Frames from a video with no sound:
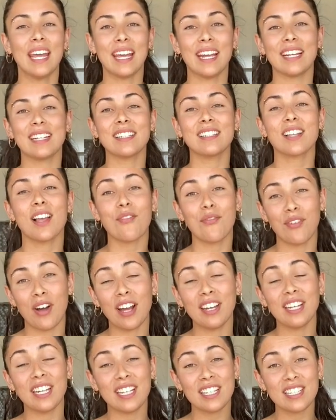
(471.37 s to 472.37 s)
is
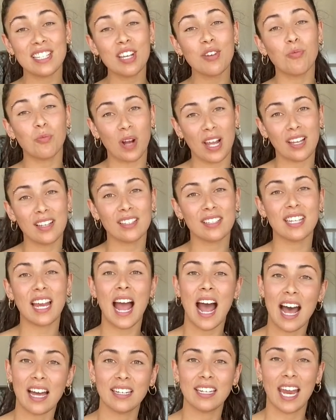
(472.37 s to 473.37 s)
find easy ways to
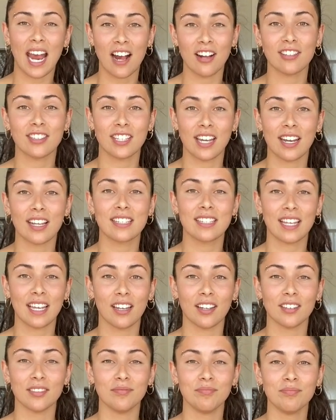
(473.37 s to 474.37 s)
add calisthenics
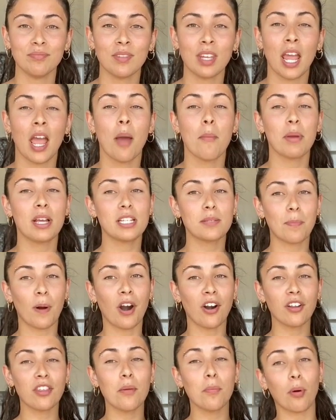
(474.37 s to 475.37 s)
in. Because
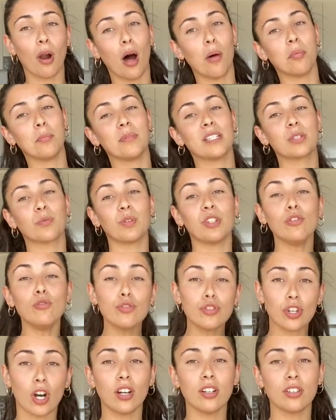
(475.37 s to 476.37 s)
part of the problem is when you
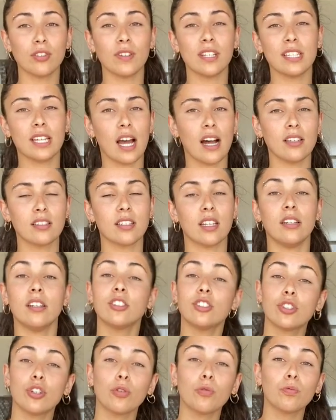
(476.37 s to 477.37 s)
start doing
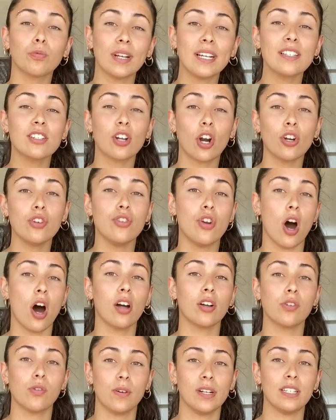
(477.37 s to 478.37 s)
calisthenics, your wrists are
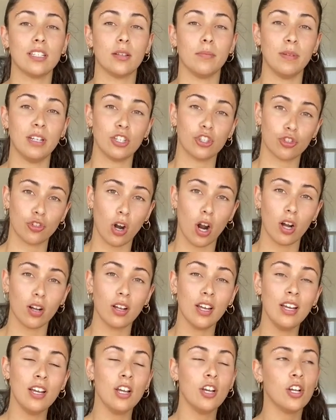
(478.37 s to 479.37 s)
not going to be strong.
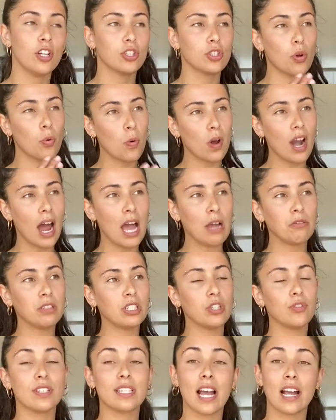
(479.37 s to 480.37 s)
So what I would
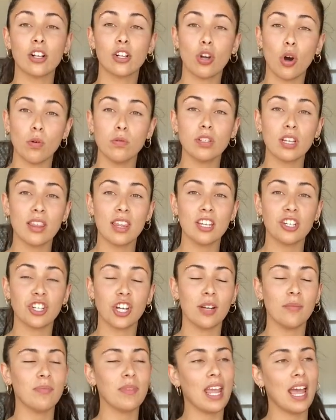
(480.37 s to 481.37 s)
do is I go to the
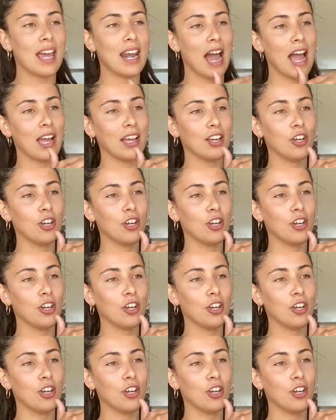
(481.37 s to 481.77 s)
gym and I